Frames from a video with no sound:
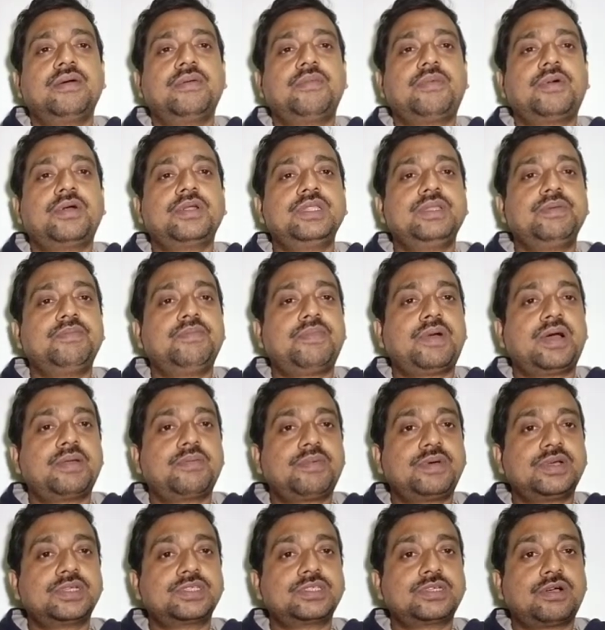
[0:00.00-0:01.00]
for the
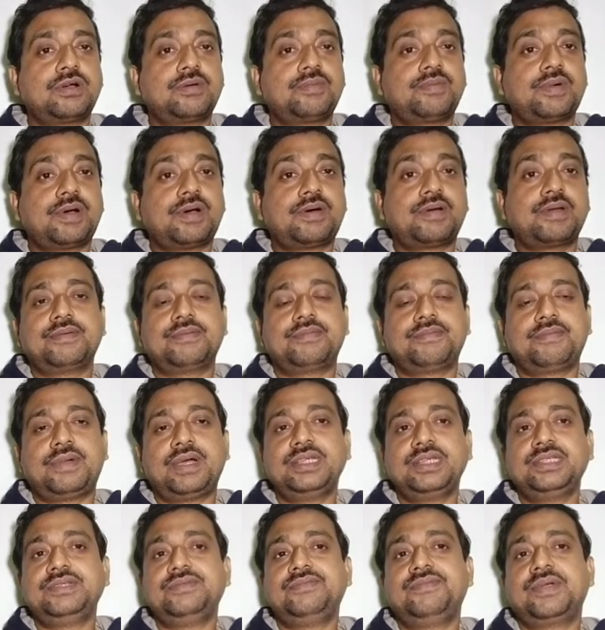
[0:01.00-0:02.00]
purpose of our
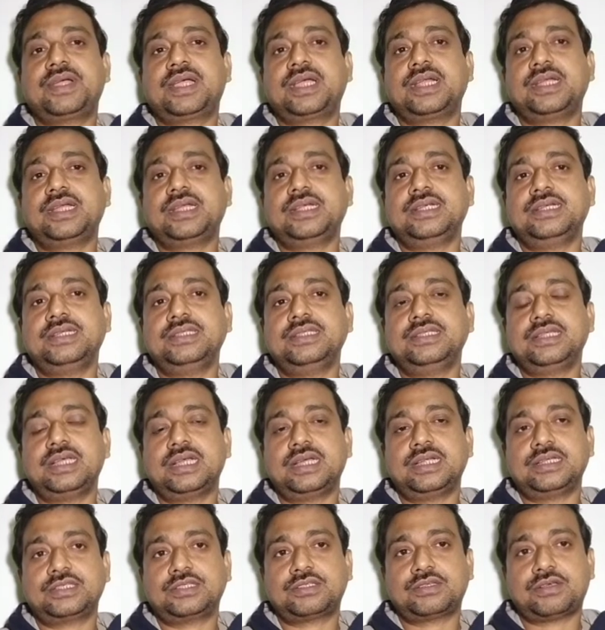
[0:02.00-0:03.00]
multiplicated
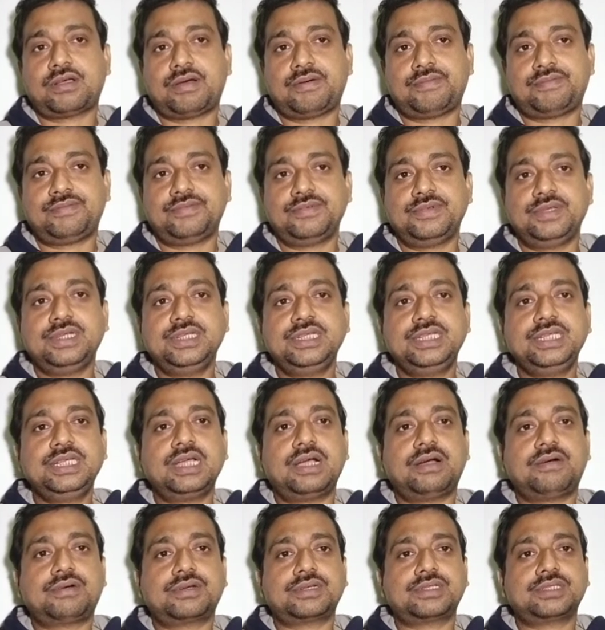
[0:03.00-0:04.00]
desires of leading
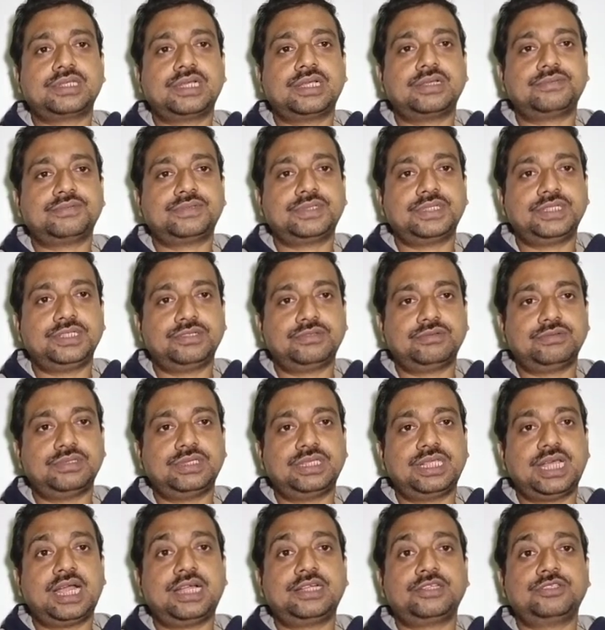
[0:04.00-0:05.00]
ourselves into
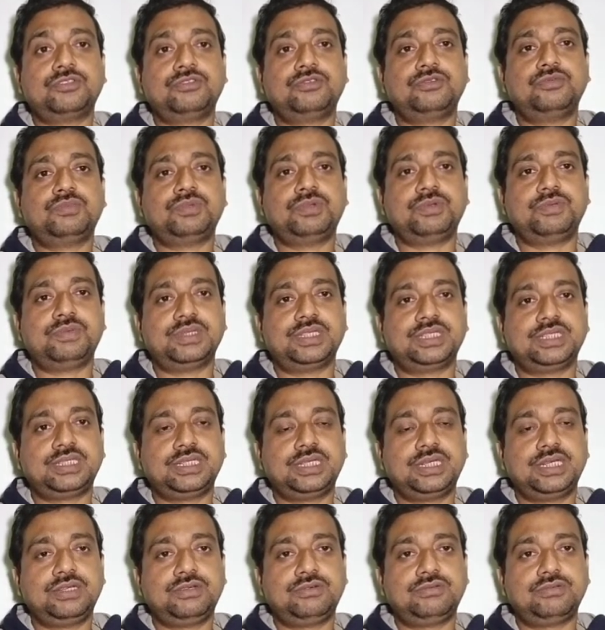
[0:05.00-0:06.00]
that
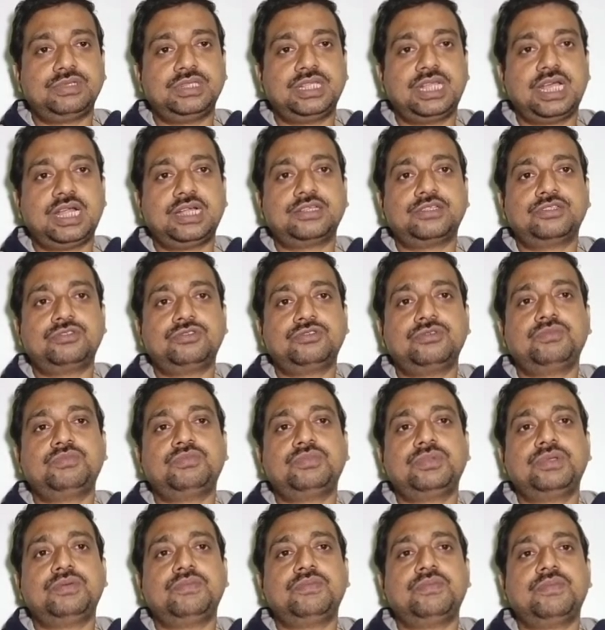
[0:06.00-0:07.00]
supremacy, into that
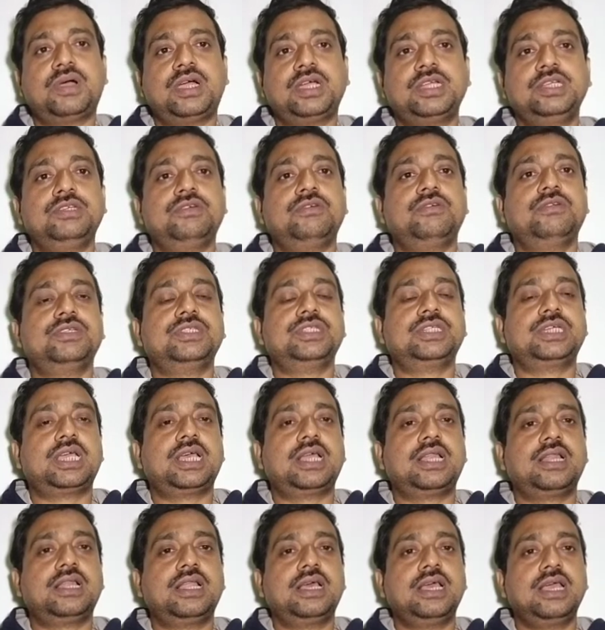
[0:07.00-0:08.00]
supreme
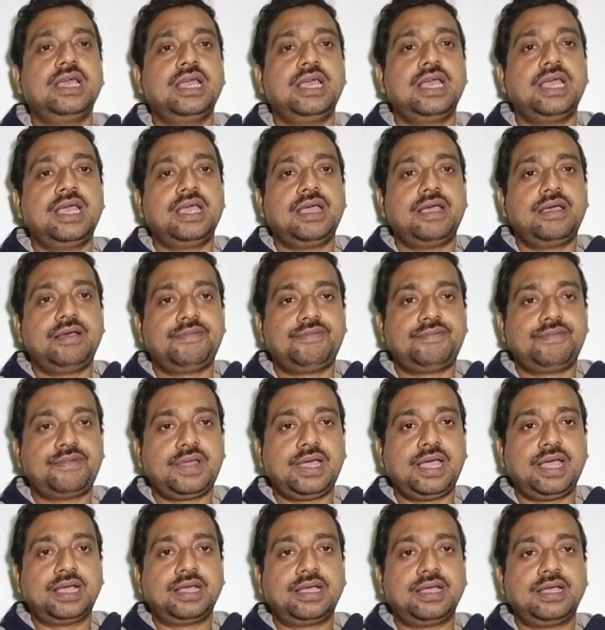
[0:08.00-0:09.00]
ideological
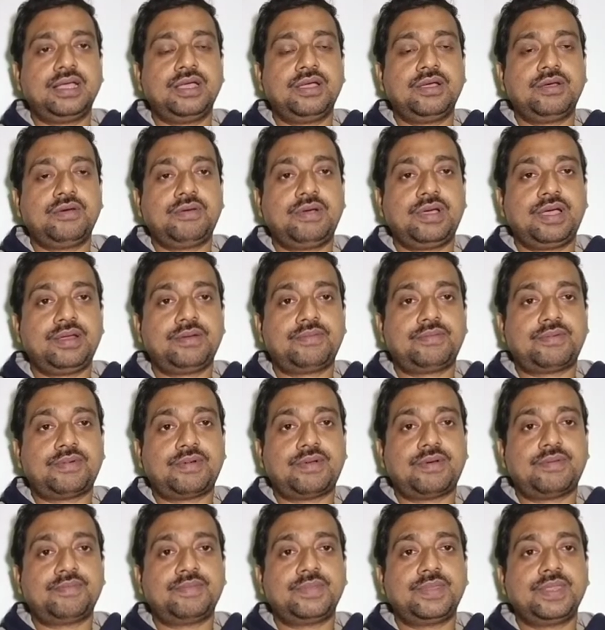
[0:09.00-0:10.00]
flag, where
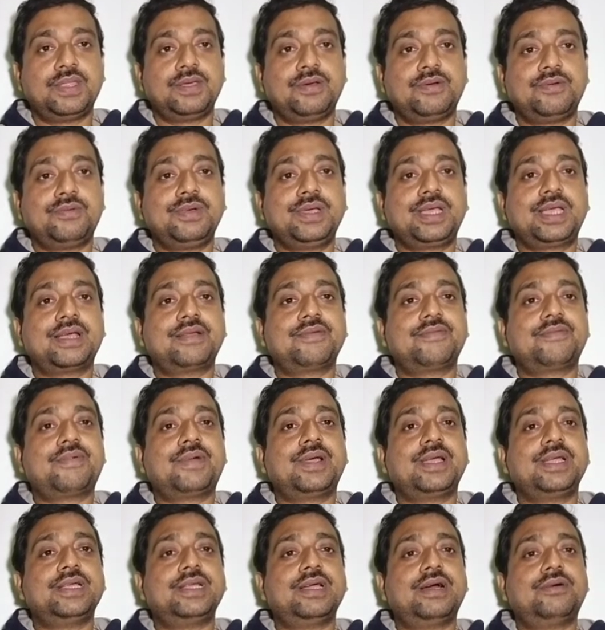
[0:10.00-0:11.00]
from we can
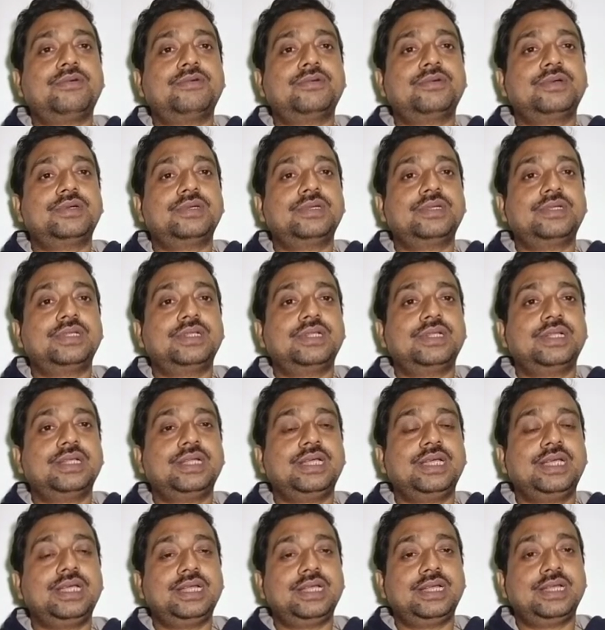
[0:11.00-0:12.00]
find out
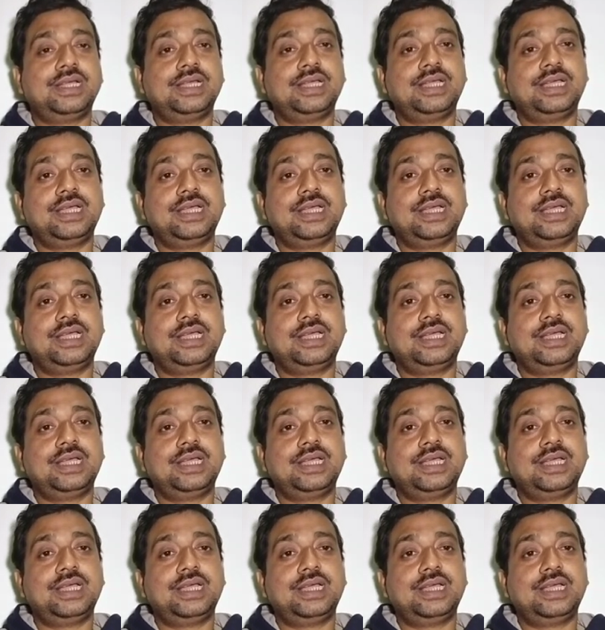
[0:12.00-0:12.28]
in